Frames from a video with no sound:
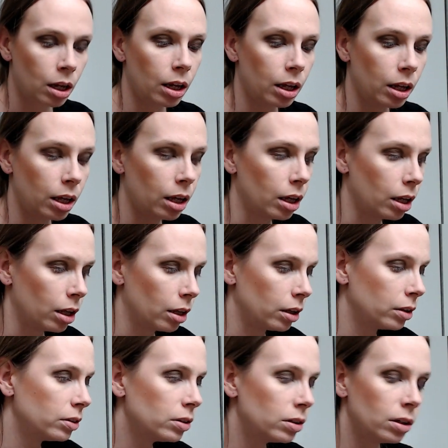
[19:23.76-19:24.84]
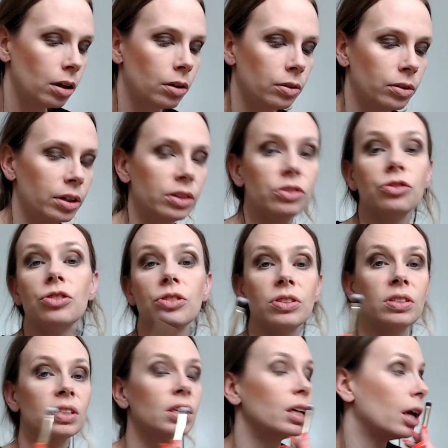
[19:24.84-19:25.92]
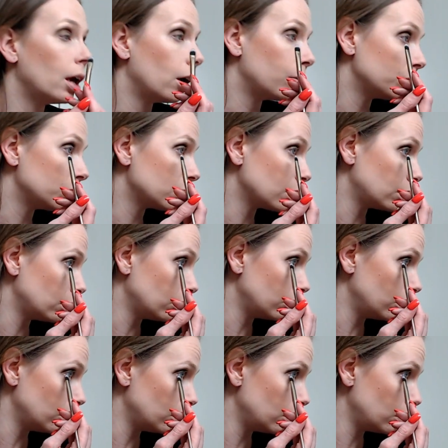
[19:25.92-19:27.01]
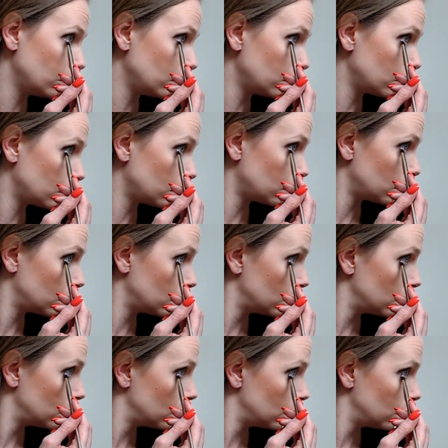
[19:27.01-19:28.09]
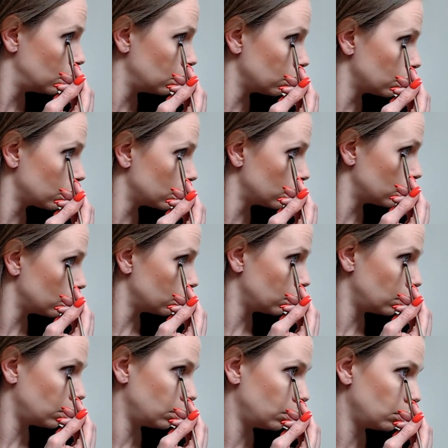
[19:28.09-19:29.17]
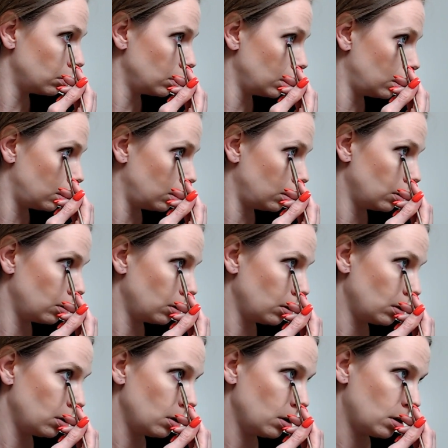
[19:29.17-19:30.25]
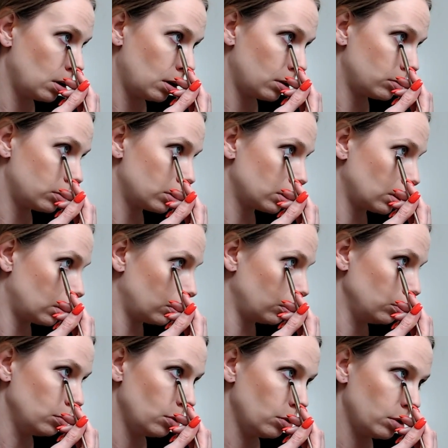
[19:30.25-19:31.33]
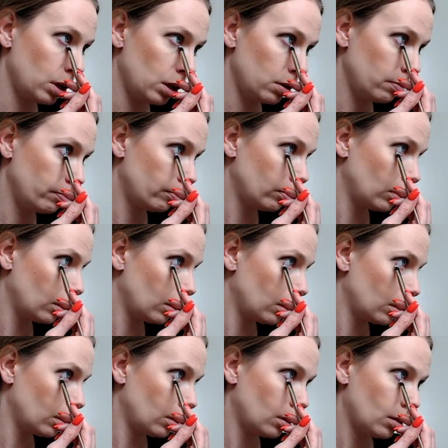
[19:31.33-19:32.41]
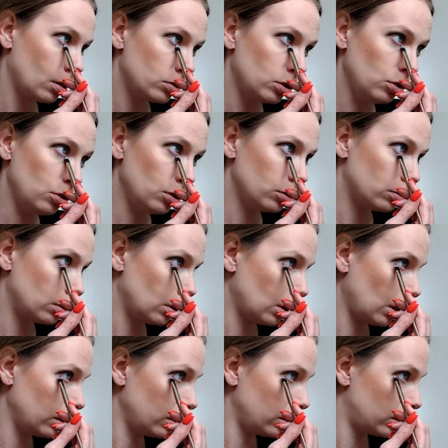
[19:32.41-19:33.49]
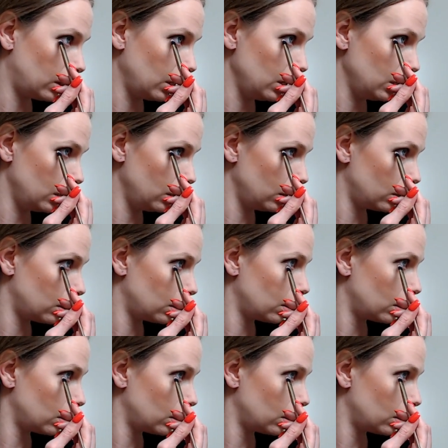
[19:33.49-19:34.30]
And let's just see how it's going to look. Go under here, just kind of, ooh, okay. So you could, I think,